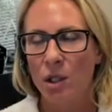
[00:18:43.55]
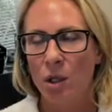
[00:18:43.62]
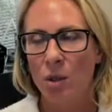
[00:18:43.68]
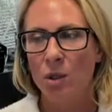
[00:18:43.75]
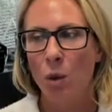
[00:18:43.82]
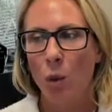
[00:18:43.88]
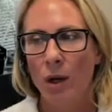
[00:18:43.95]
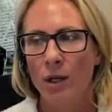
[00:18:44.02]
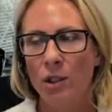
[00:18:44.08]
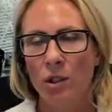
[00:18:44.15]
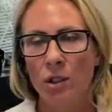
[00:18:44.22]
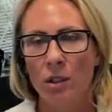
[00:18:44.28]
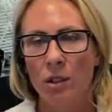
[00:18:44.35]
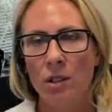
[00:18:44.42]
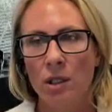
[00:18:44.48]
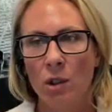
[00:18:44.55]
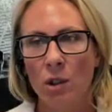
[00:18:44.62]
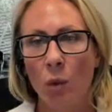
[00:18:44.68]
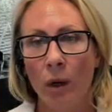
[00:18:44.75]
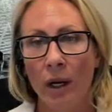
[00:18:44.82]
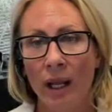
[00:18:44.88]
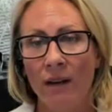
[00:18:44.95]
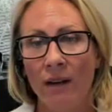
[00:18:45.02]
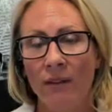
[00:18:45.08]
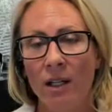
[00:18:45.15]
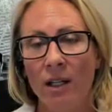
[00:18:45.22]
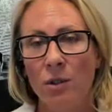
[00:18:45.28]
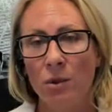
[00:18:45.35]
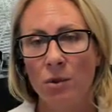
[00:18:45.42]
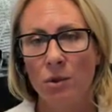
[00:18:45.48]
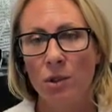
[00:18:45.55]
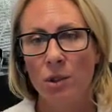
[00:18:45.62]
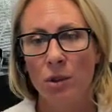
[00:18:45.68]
those questions that you want to have answers